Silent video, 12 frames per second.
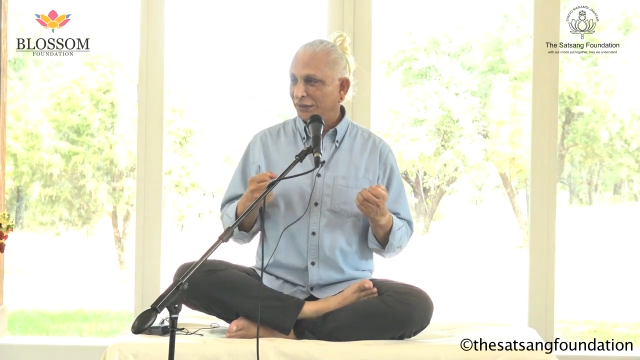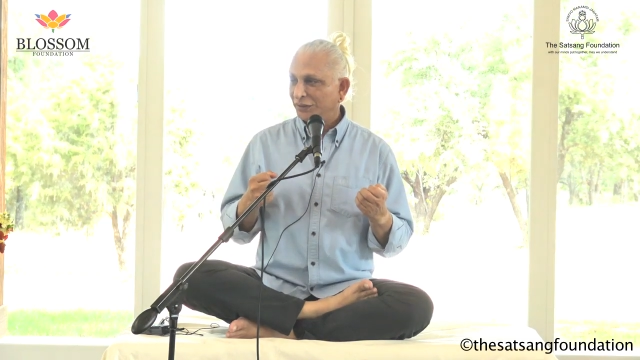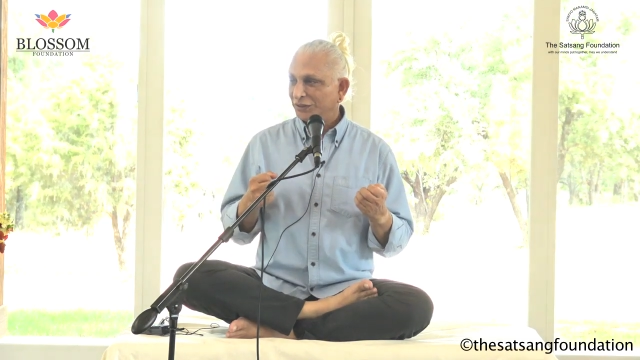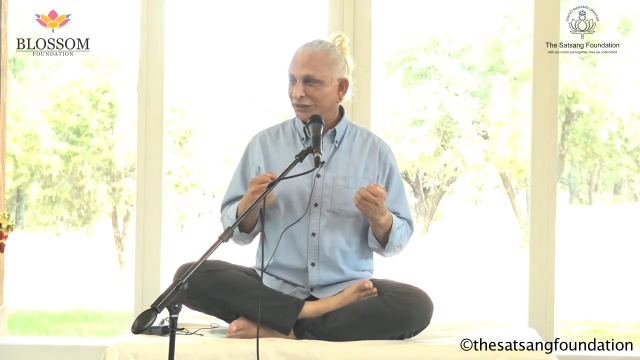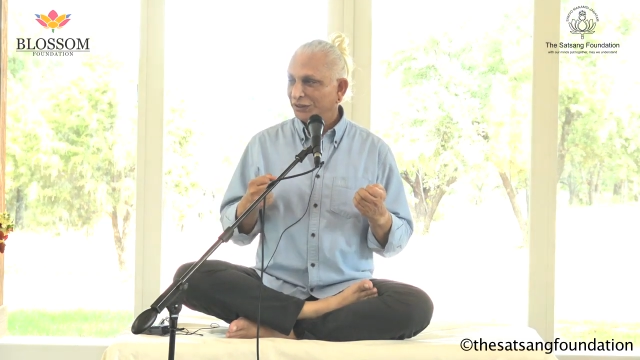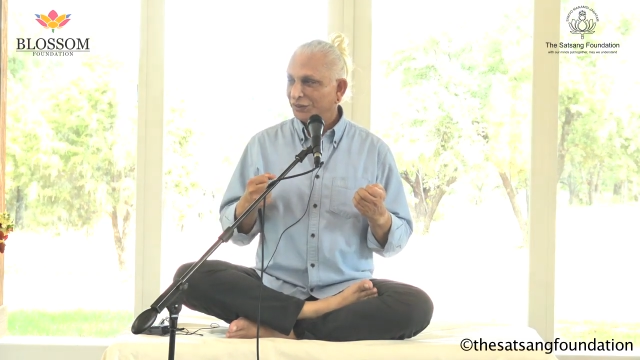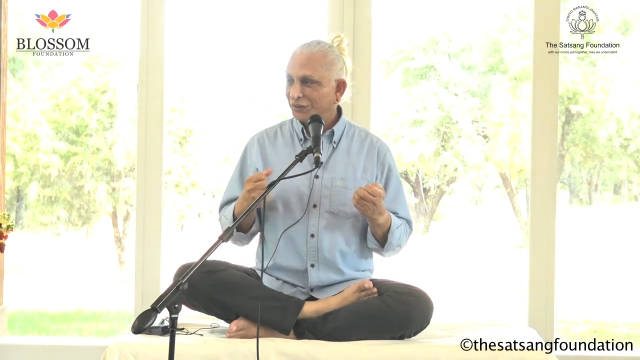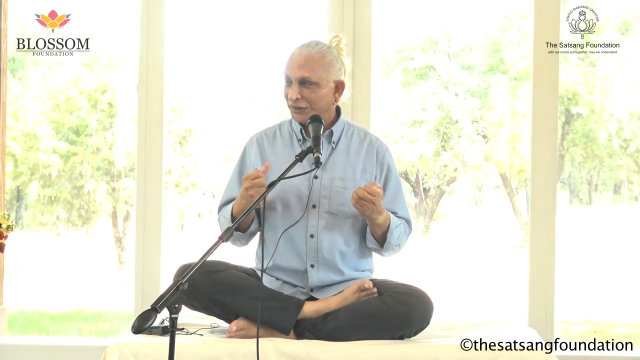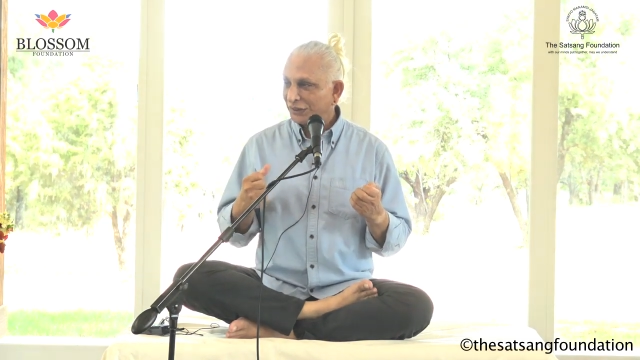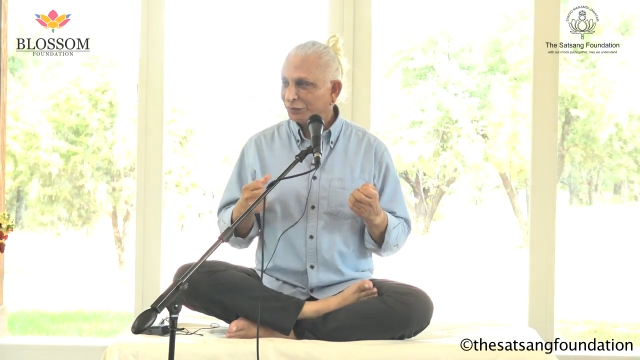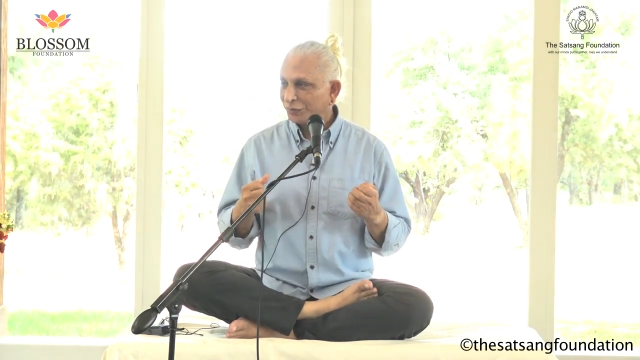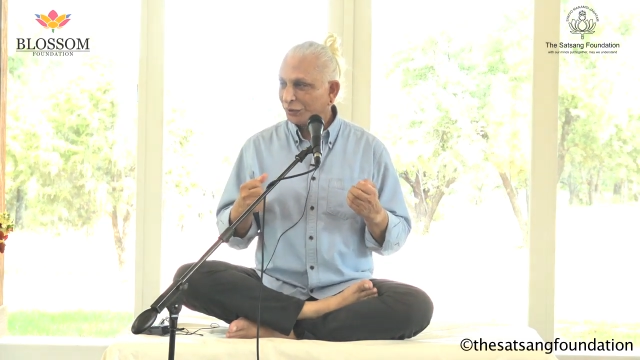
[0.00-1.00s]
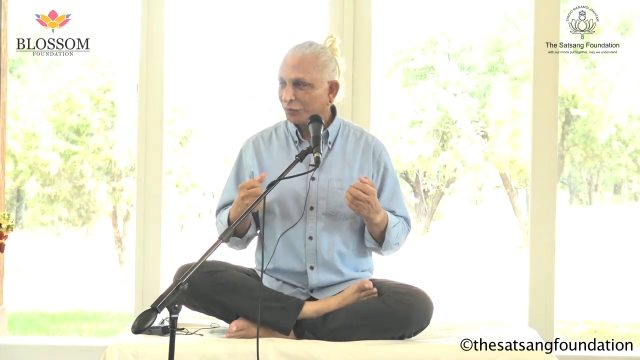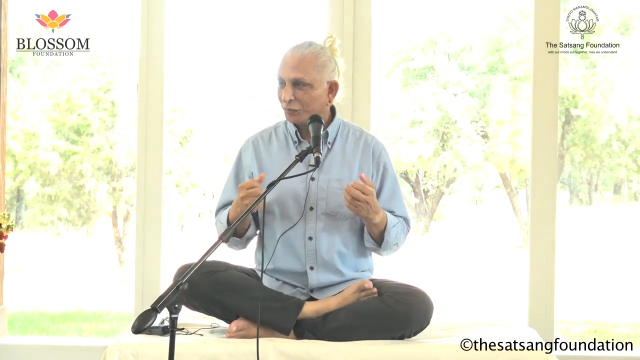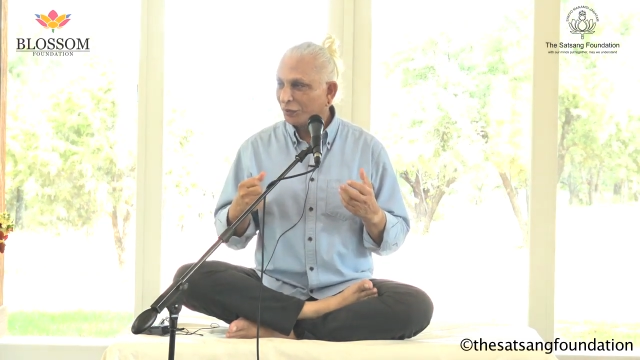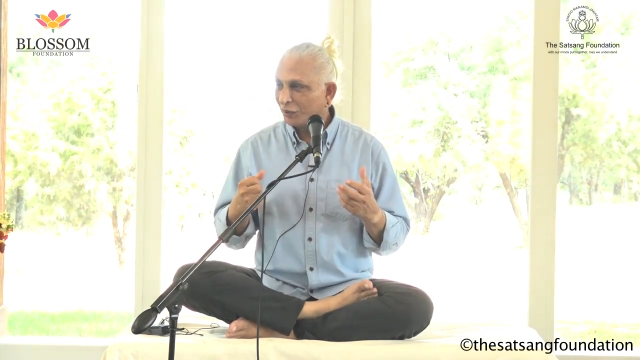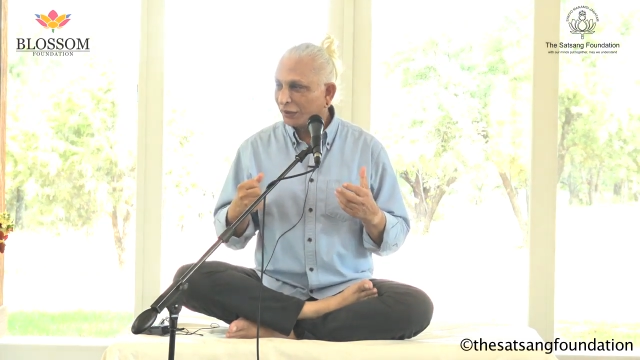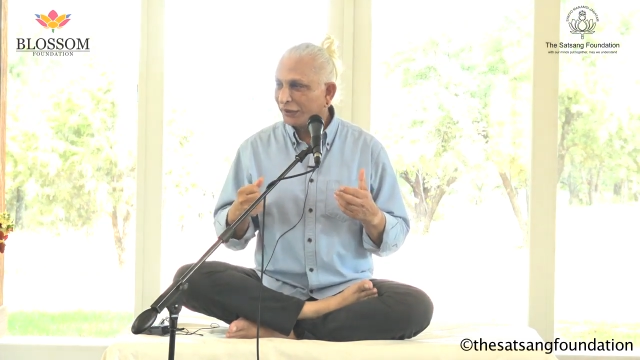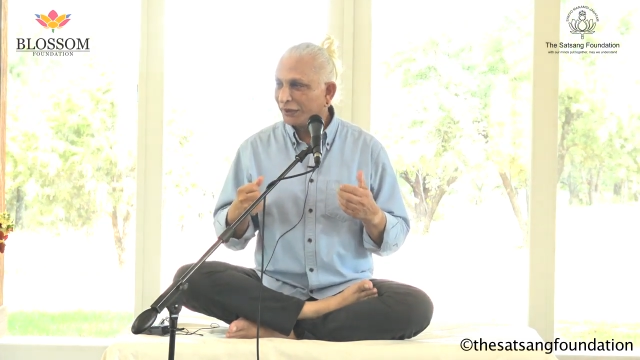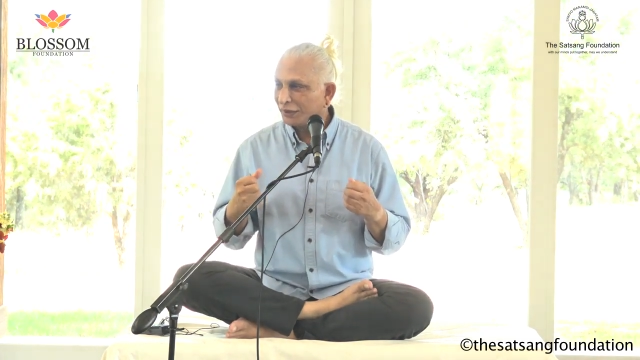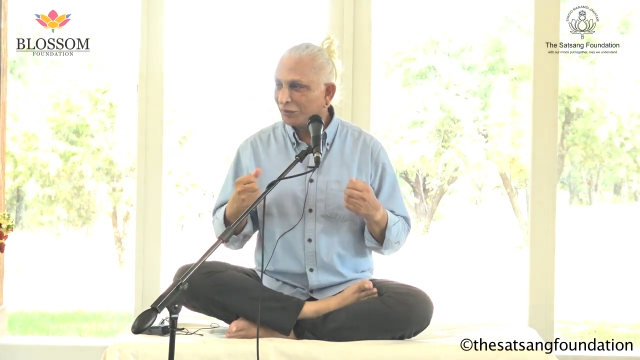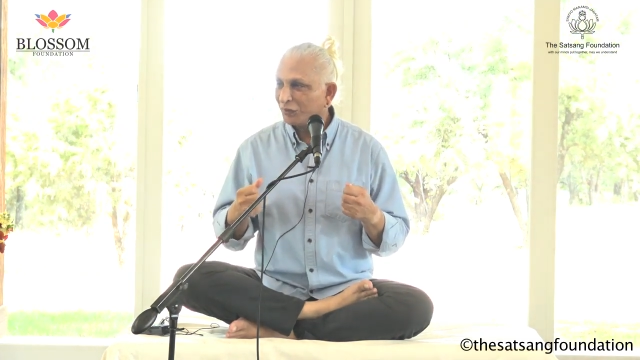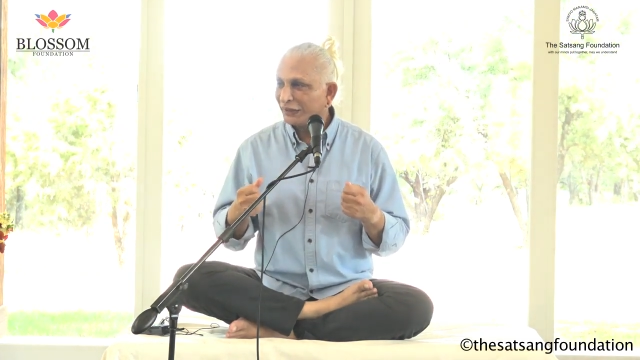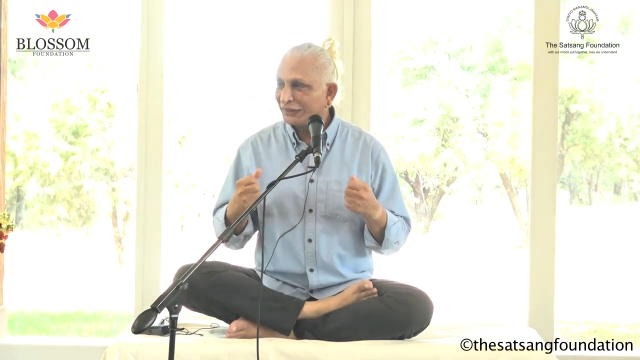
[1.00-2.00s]
where you keep your body
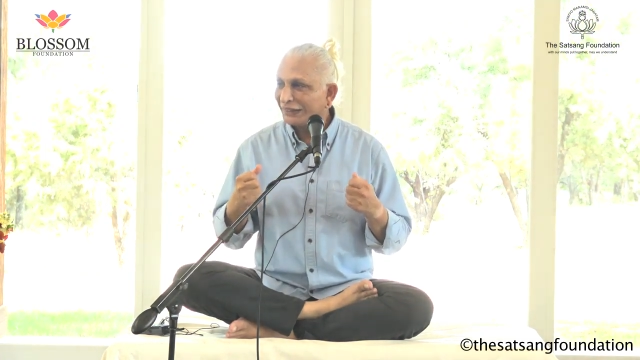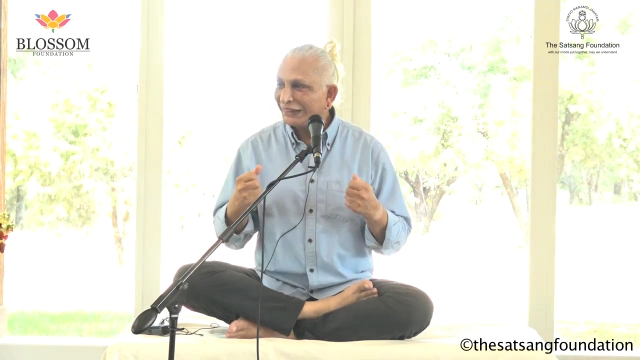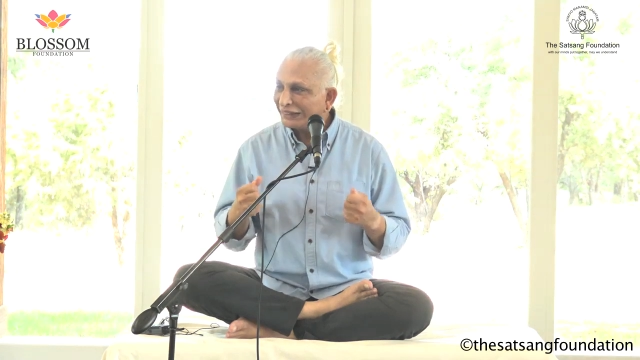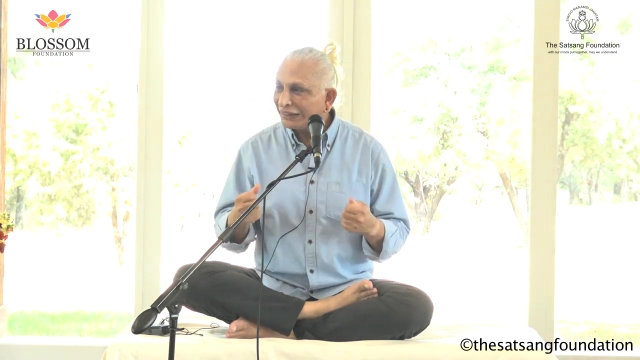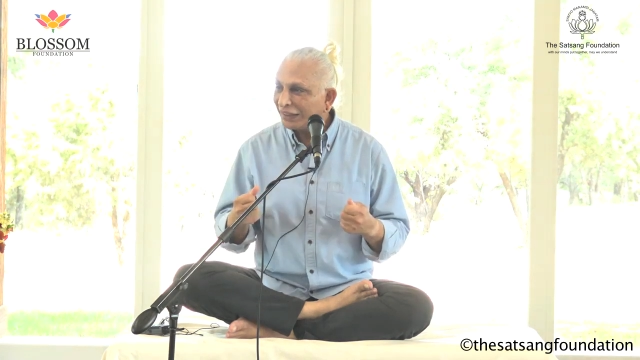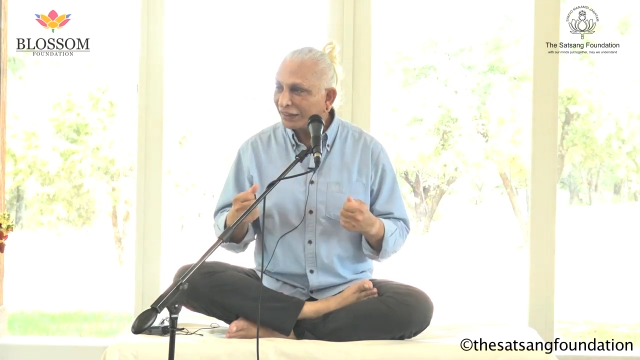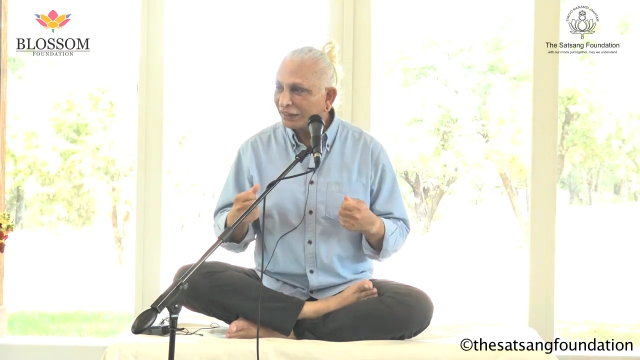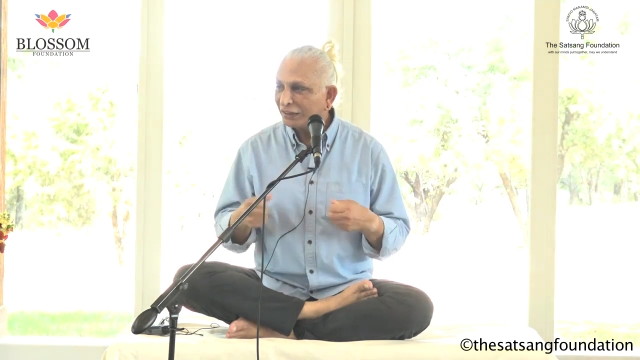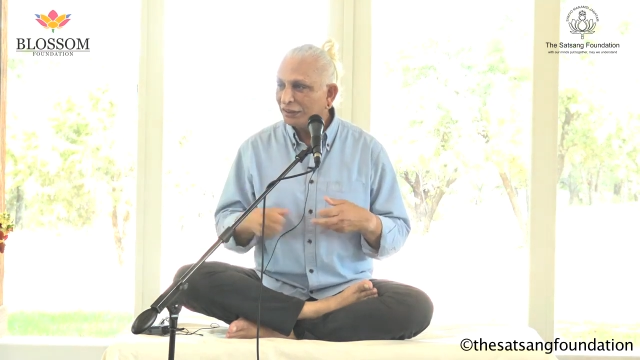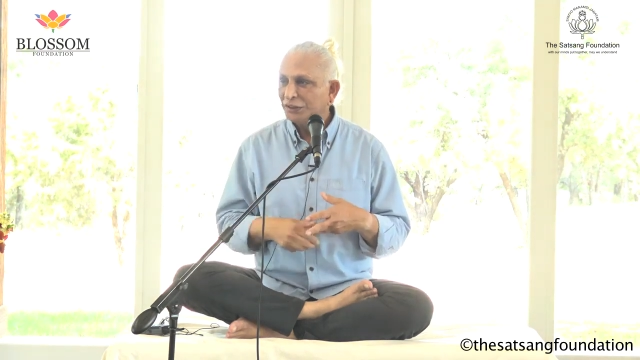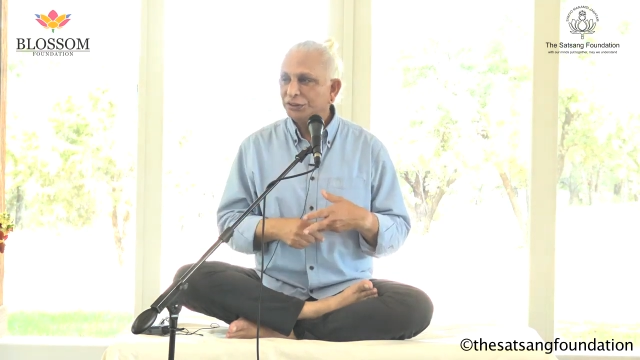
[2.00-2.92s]
and mind young.